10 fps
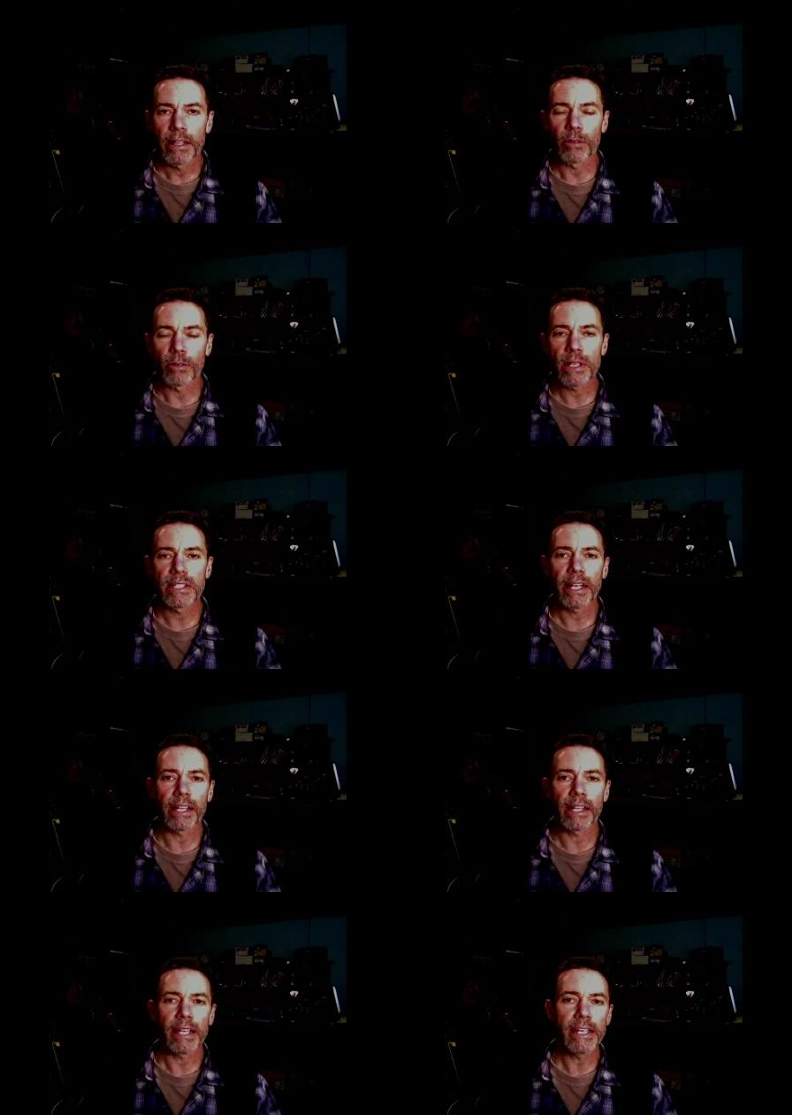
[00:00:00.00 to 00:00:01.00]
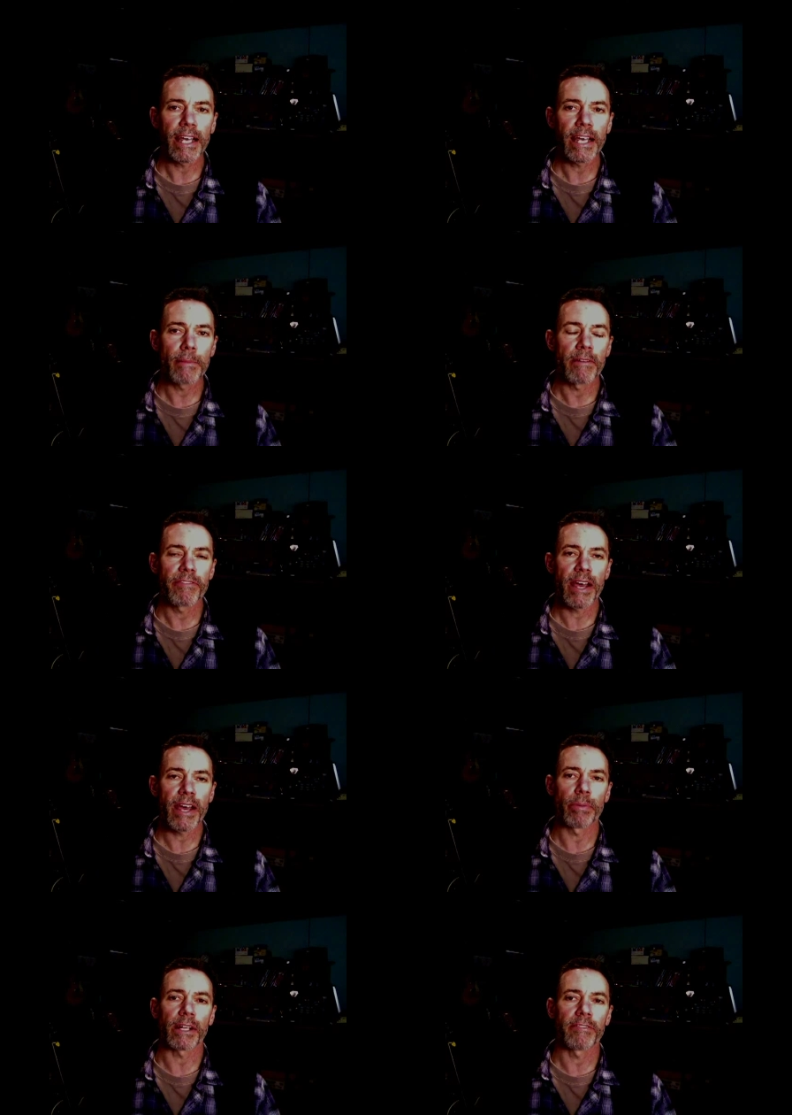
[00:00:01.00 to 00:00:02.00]
the resonating EM
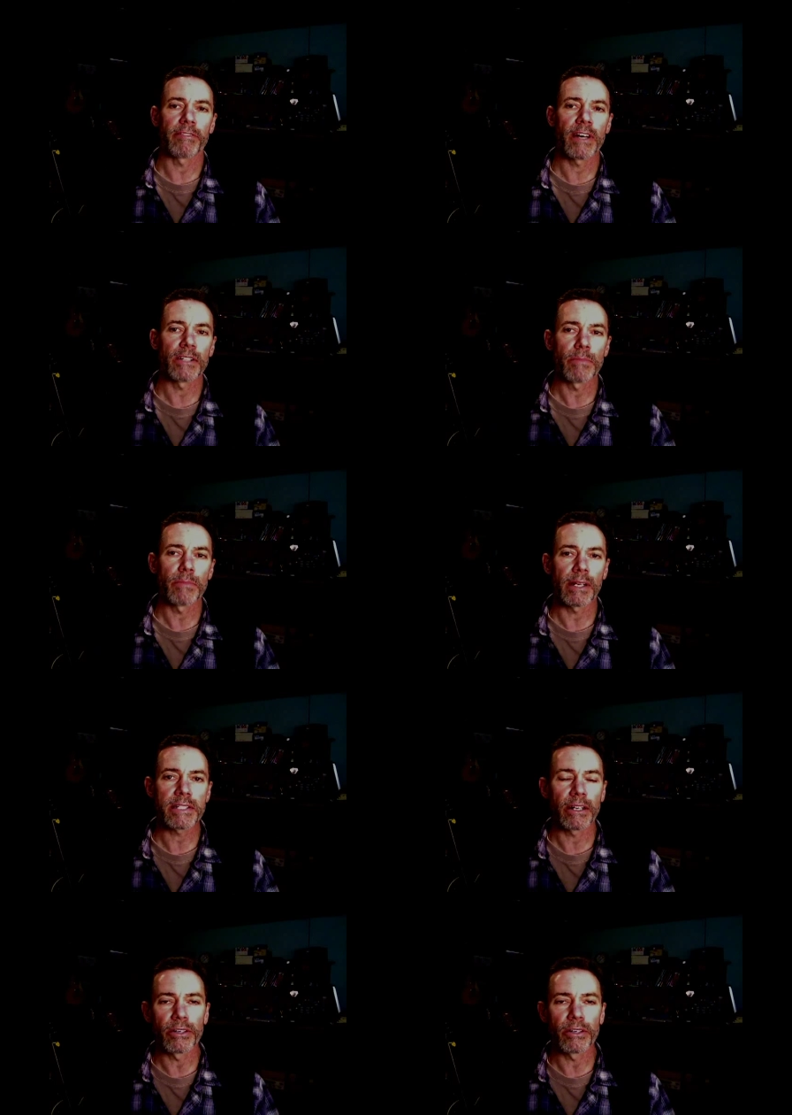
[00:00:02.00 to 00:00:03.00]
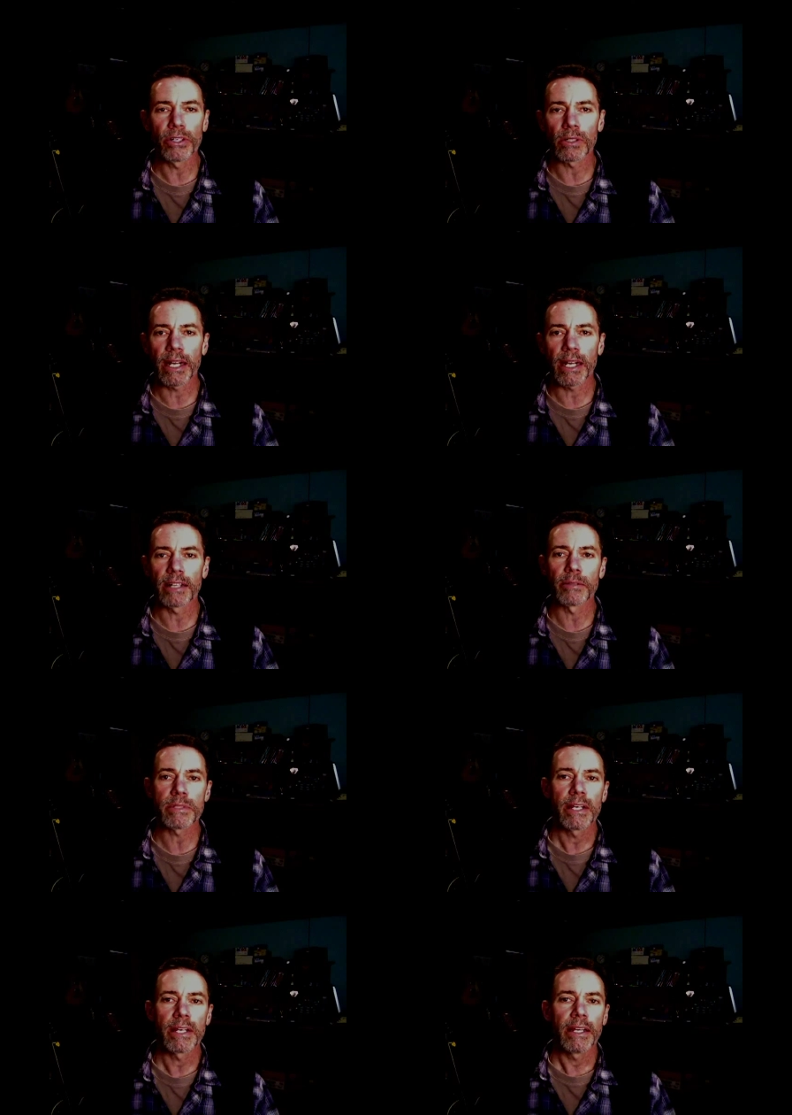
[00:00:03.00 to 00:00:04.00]
fabric found amongst our neural
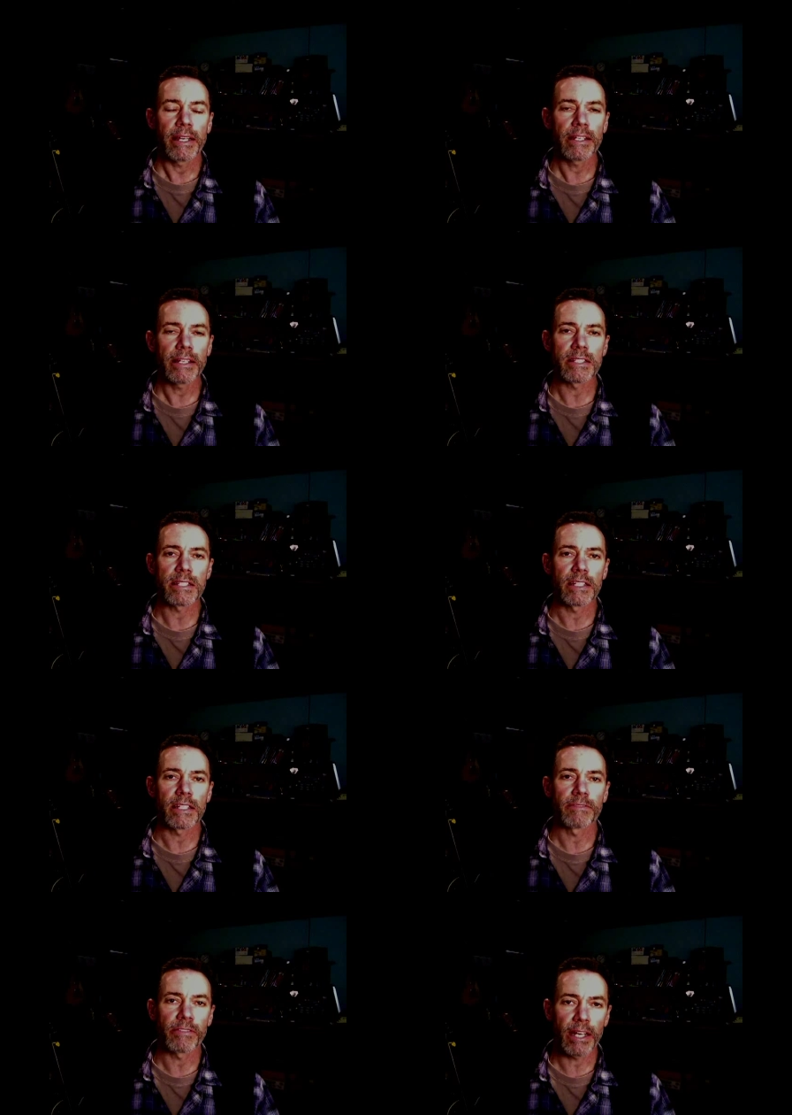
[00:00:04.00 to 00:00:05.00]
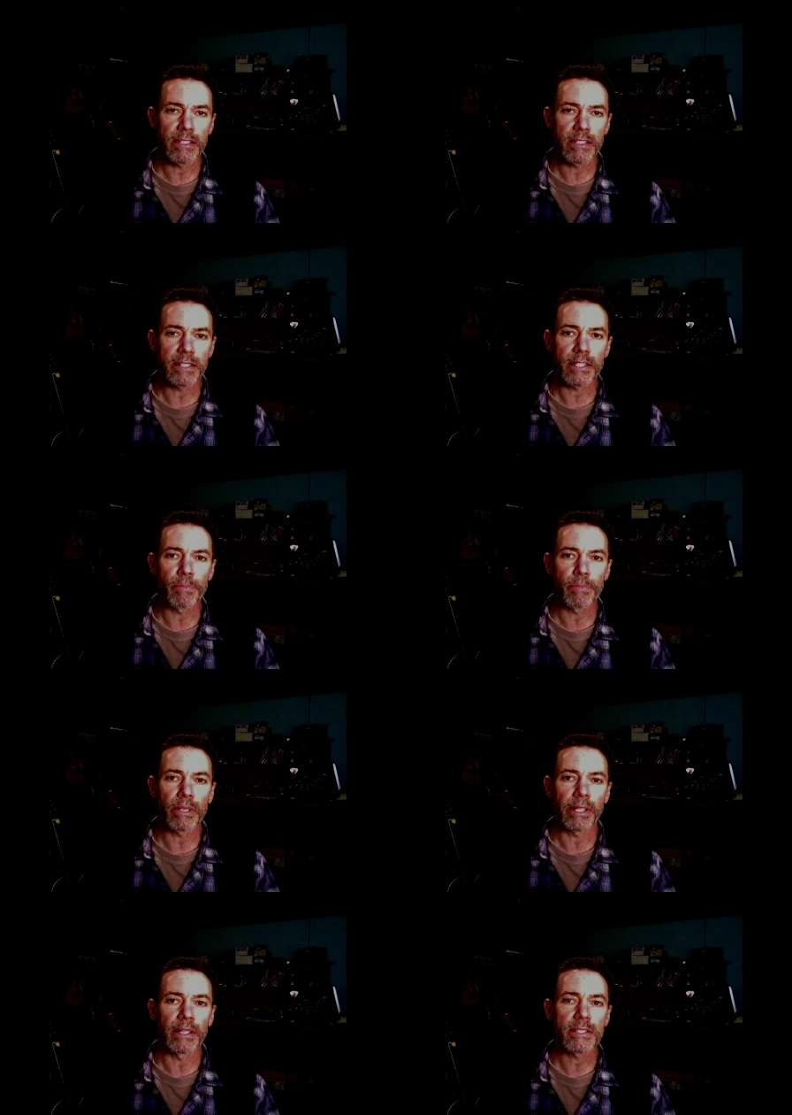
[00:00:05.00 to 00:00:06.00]
columns is the stuff of conscious
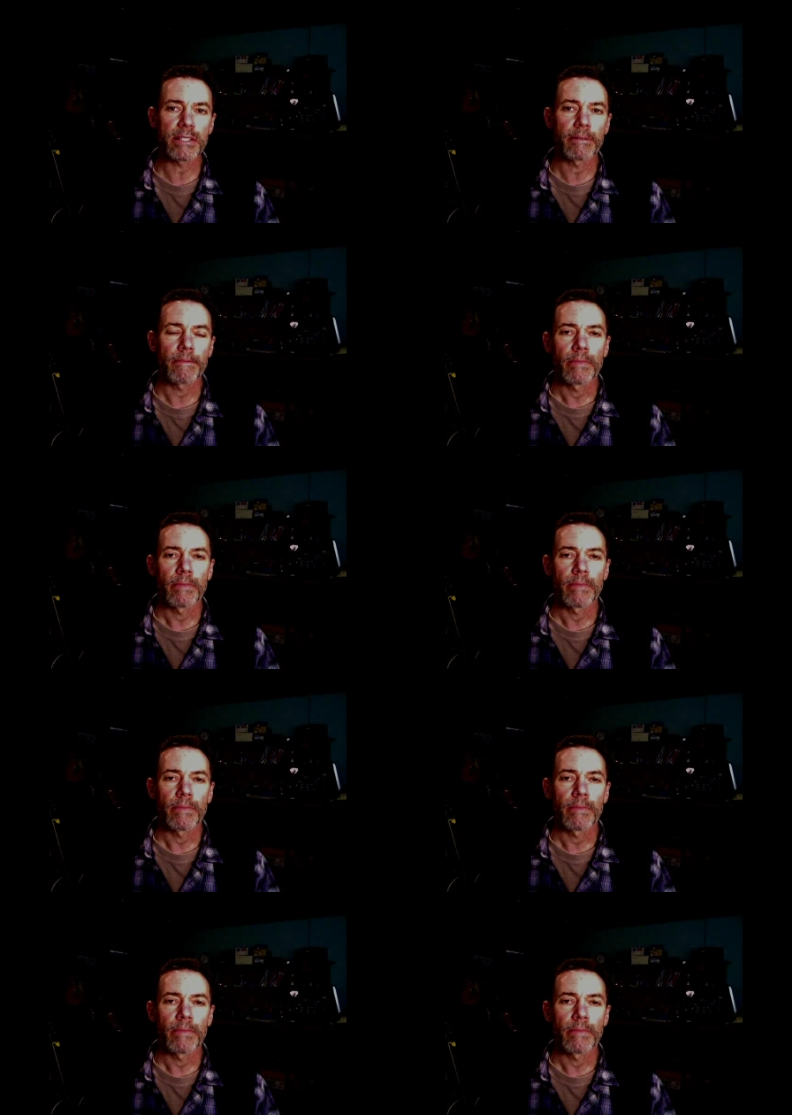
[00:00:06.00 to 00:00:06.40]
experience.